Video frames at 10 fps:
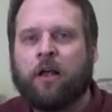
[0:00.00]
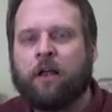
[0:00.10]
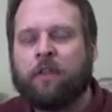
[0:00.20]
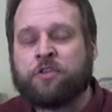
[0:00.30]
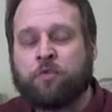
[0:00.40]

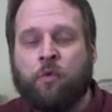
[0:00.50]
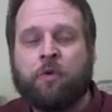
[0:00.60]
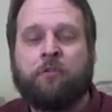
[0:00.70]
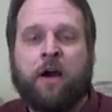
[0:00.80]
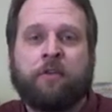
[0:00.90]
That's what we
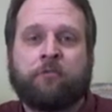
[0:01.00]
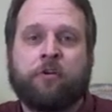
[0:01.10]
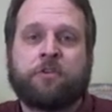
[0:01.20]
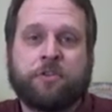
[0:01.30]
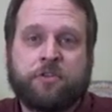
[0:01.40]
find,
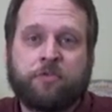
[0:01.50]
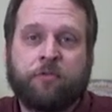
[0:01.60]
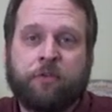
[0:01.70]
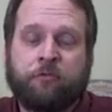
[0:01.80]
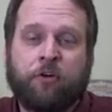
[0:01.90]
for instance,
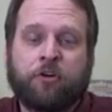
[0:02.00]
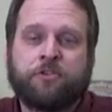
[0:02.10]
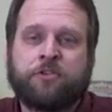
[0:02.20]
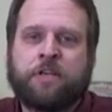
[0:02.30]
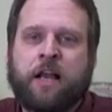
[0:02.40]
with
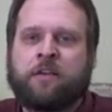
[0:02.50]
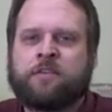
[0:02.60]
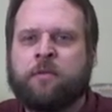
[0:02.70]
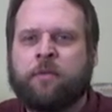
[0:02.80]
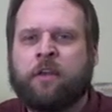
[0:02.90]
1st and 2nd
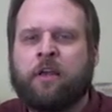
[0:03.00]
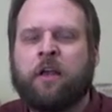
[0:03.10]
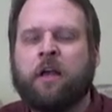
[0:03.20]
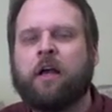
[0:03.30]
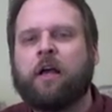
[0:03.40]
Timothy.
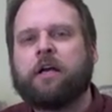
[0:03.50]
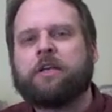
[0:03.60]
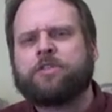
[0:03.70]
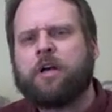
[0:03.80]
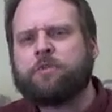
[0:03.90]

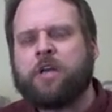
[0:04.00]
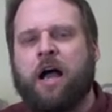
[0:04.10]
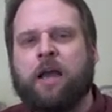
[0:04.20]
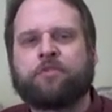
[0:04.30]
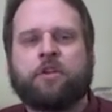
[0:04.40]

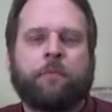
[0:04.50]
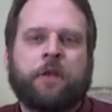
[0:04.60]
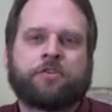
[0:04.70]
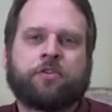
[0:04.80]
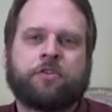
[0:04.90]
Sometimes an
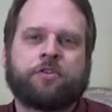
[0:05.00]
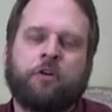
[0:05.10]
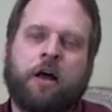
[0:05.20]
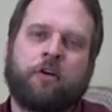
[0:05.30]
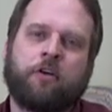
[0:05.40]
epistle is a
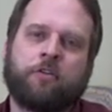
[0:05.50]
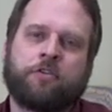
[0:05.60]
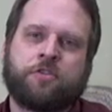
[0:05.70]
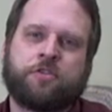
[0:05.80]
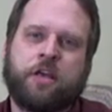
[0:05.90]
letter
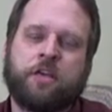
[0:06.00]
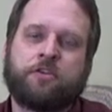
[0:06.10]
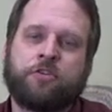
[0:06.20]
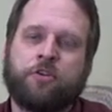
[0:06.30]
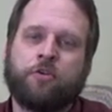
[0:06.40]

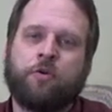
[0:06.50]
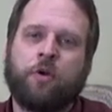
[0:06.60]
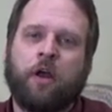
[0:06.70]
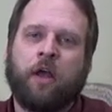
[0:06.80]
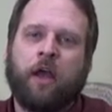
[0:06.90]
sent to
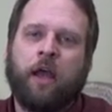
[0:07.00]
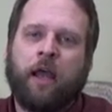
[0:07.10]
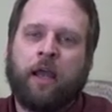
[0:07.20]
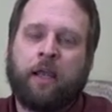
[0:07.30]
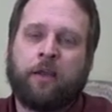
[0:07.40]

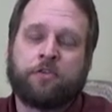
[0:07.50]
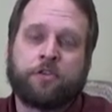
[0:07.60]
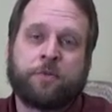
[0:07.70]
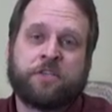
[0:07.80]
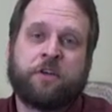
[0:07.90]
a
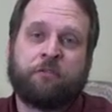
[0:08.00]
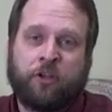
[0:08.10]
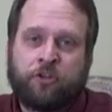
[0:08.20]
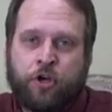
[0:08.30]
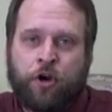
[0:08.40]

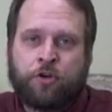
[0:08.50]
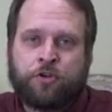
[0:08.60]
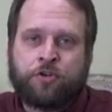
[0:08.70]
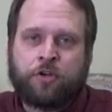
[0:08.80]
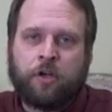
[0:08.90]
specific church,